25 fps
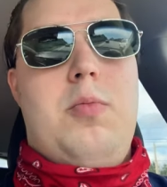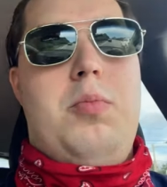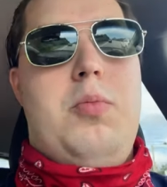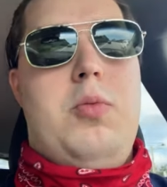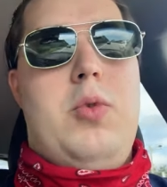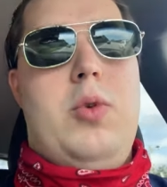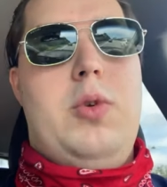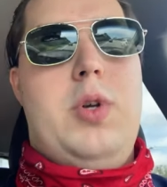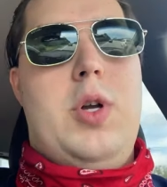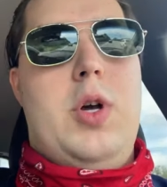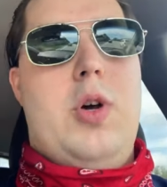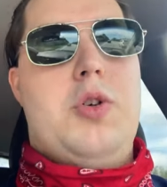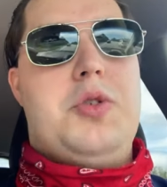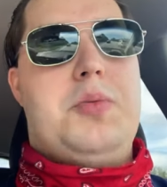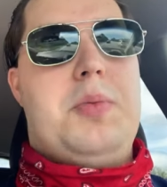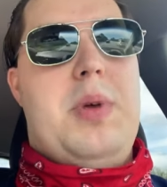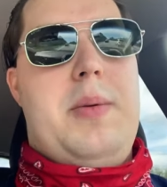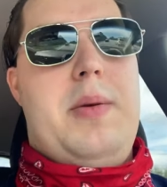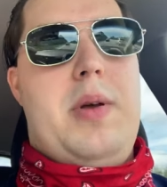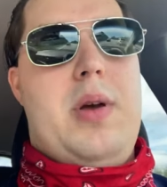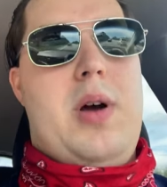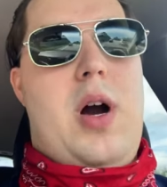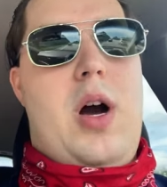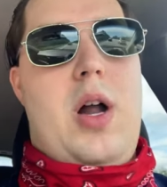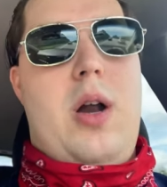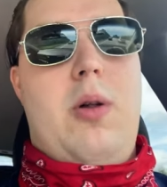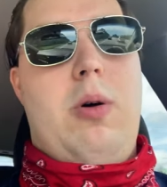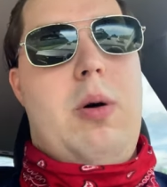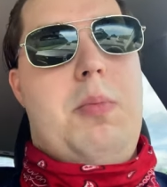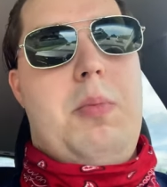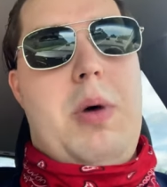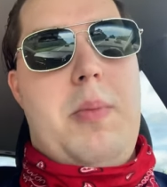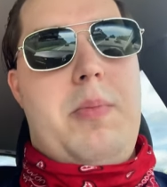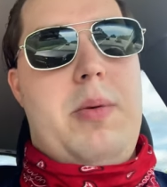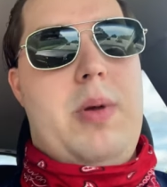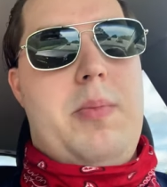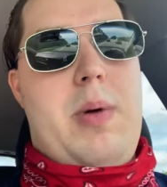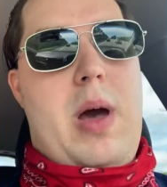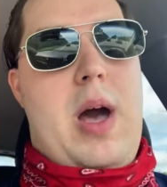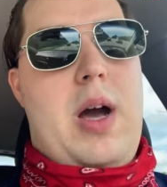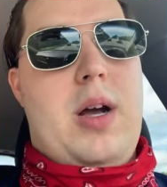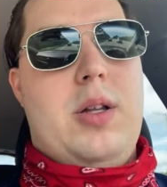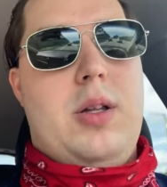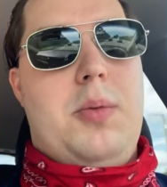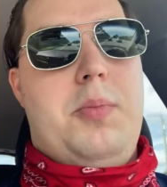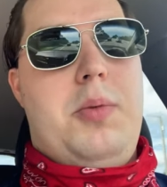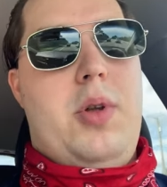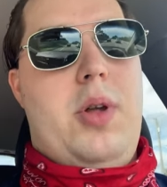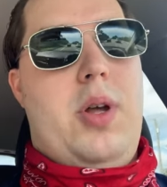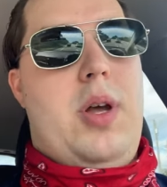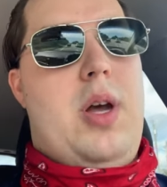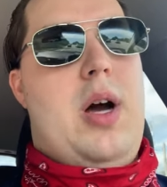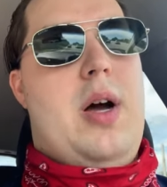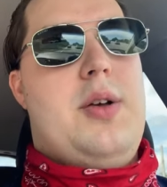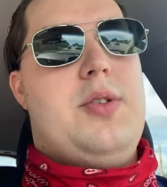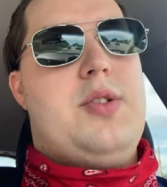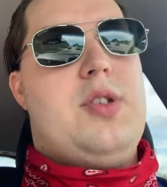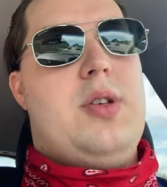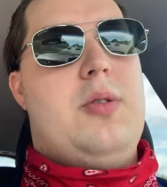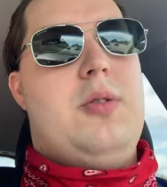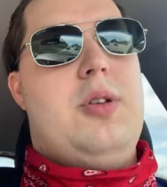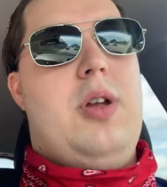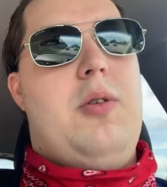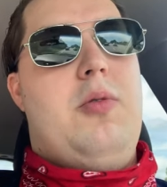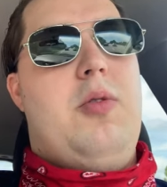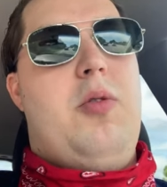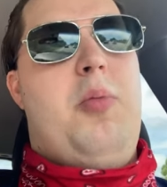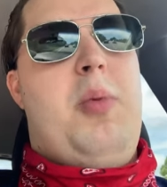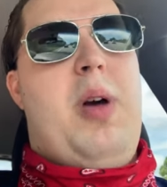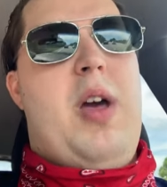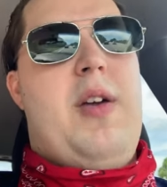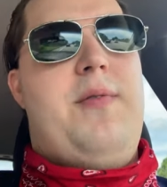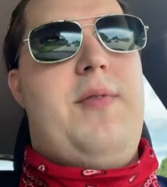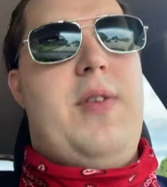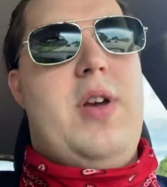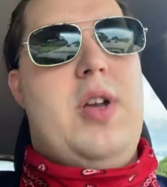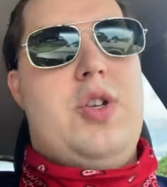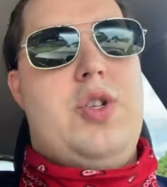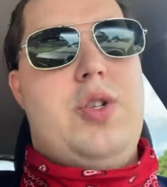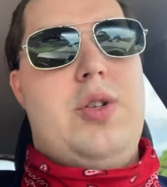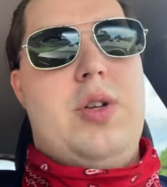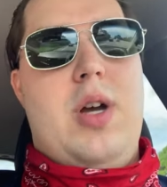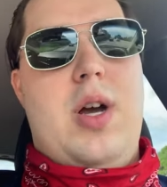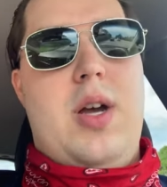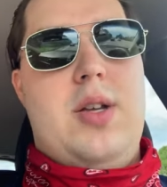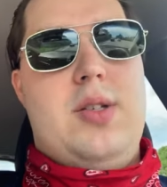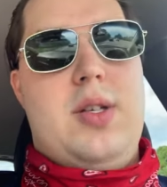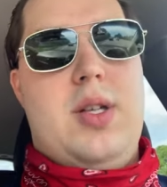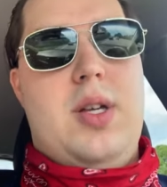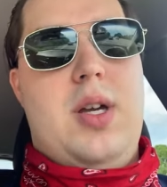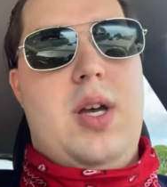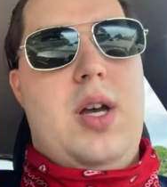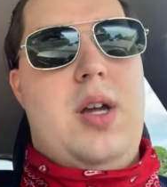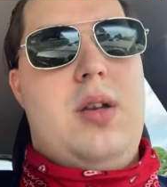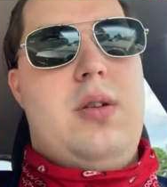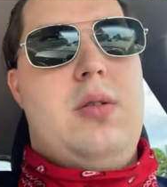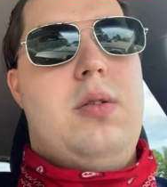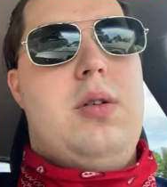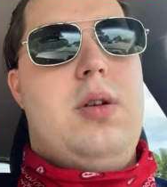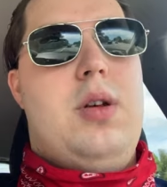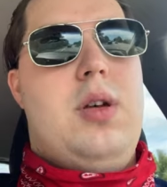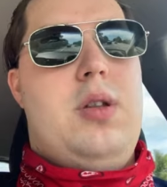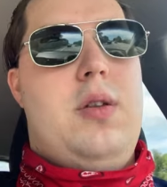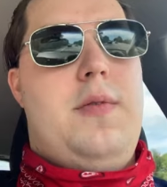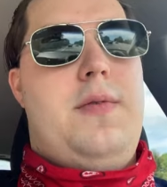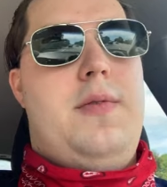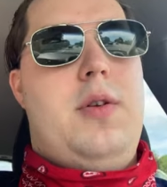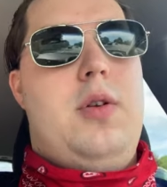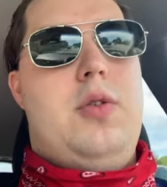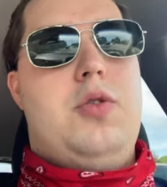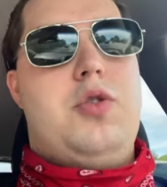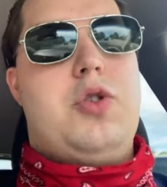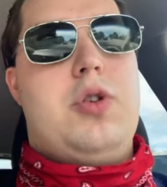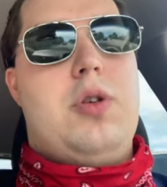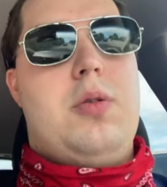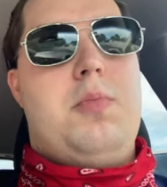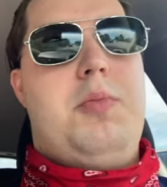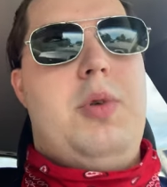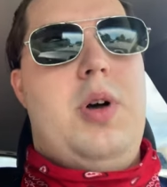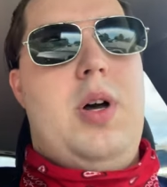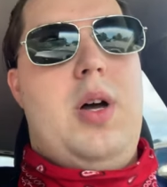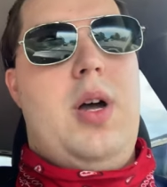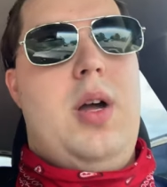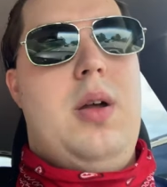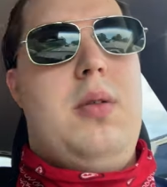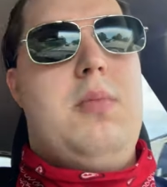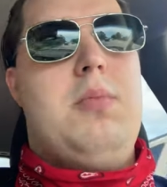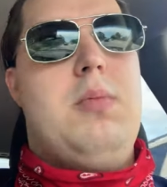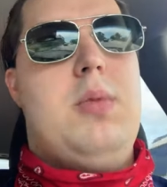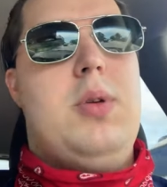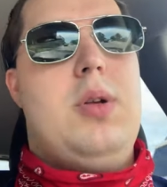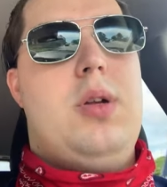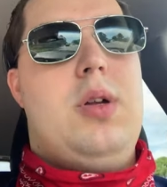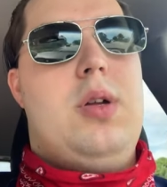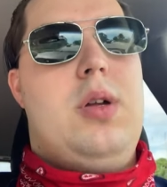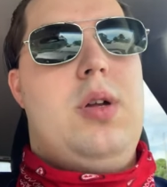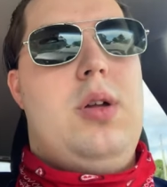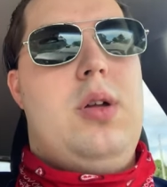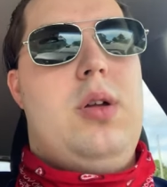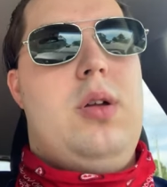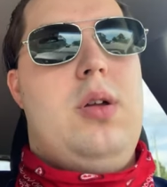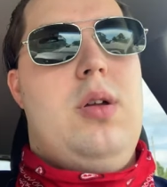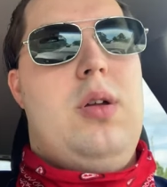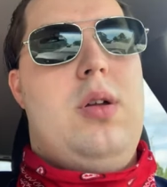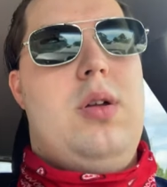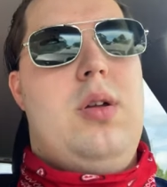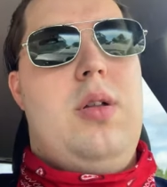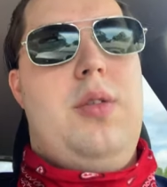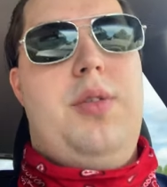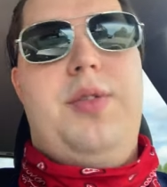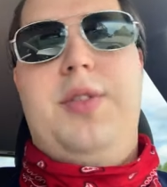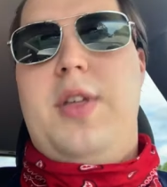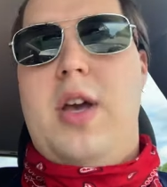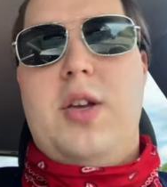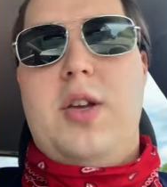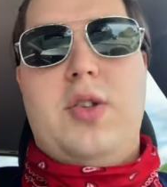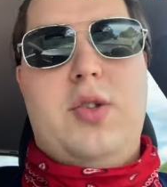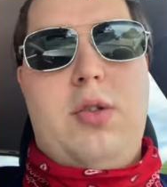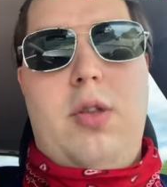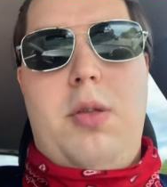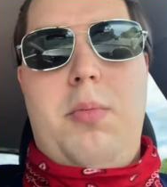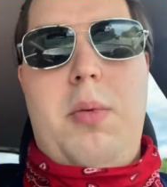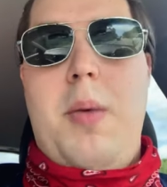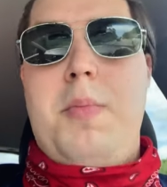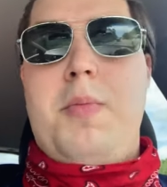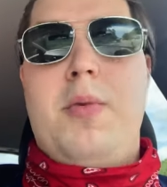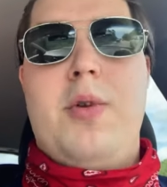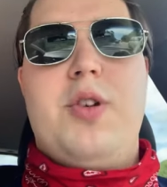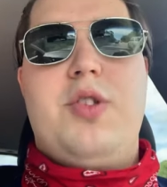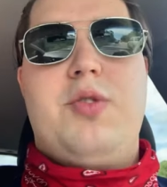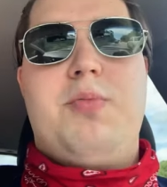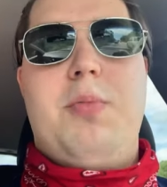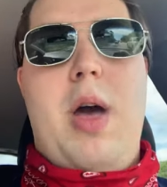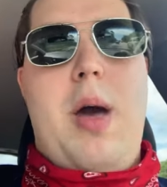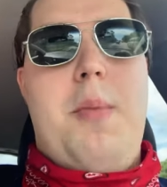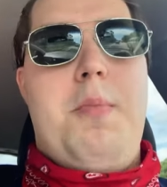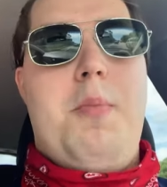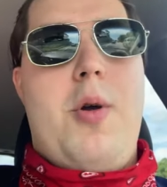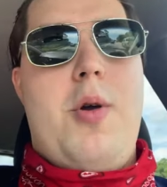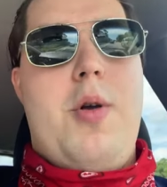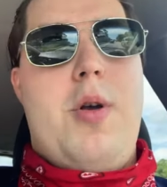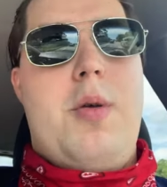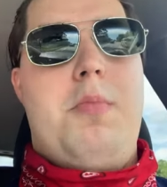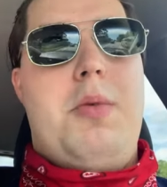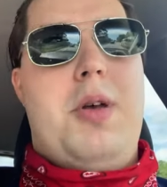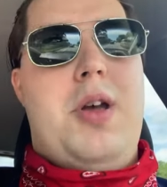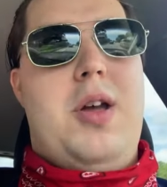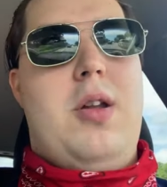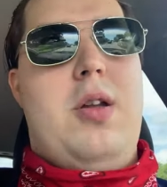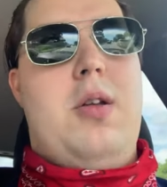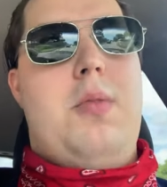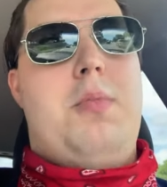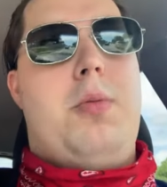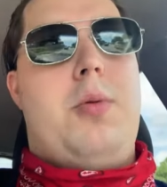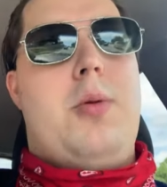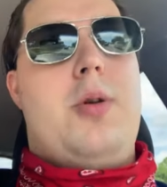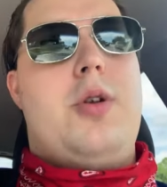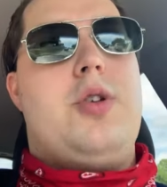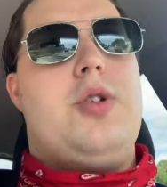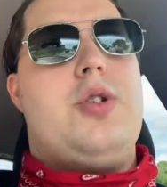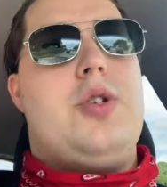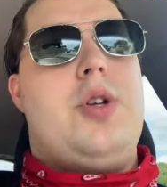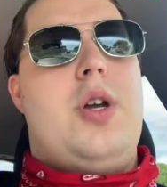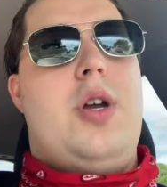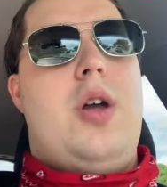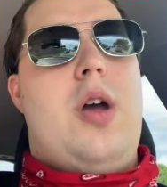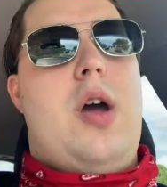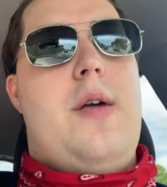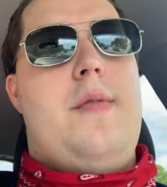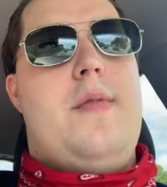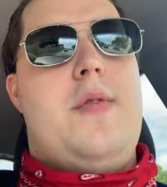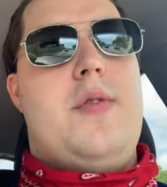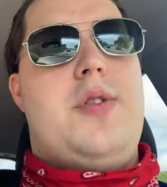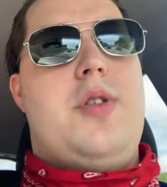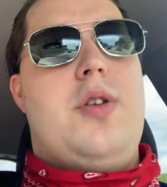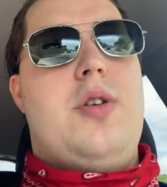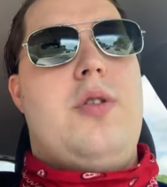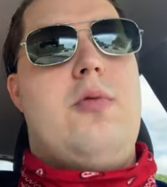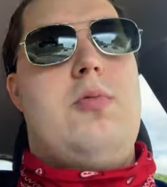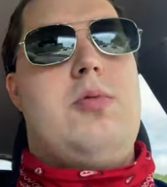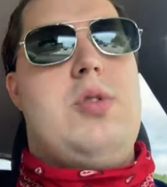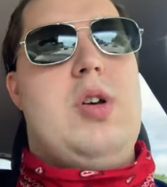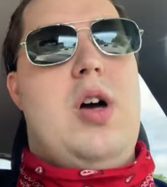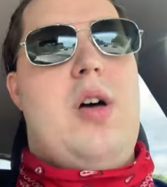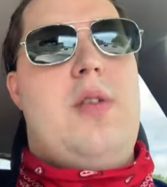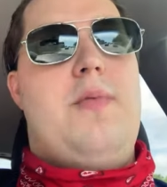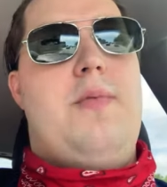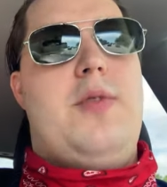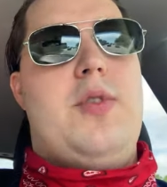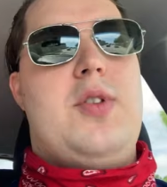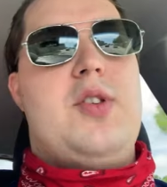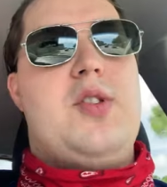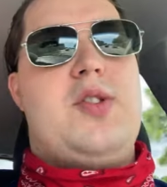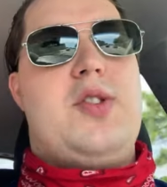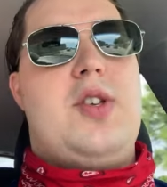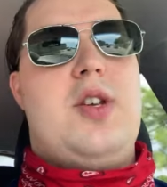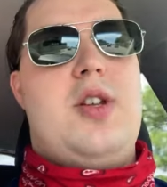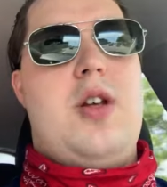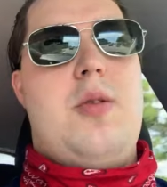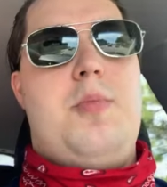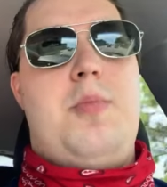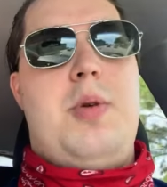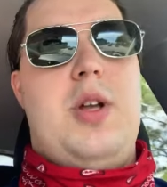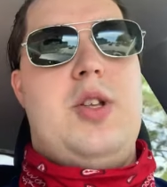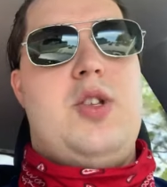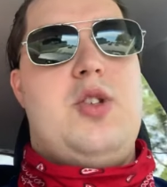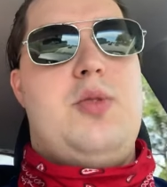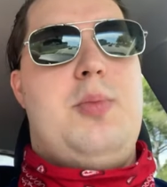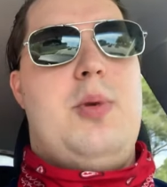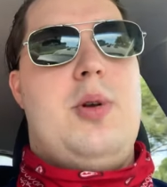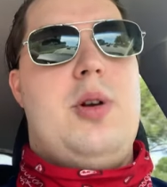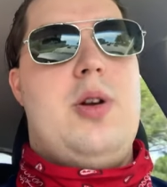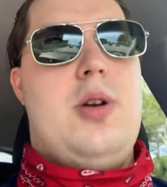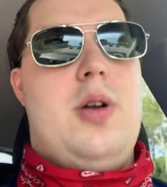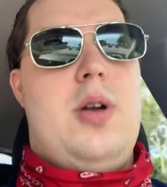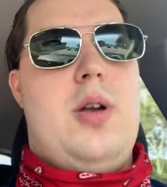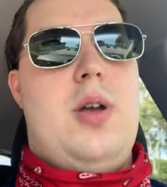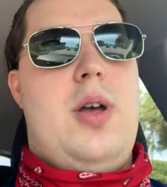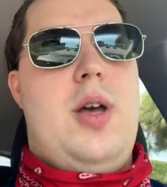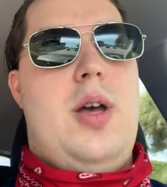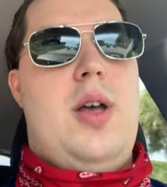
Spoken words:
who knows, maybe Ottawa might be back in the playoffs someday. We might face you guys again in the future. But thanks for the memories, Matt Murray, man. I appreciate everything you've done for the city of Pittsburgh.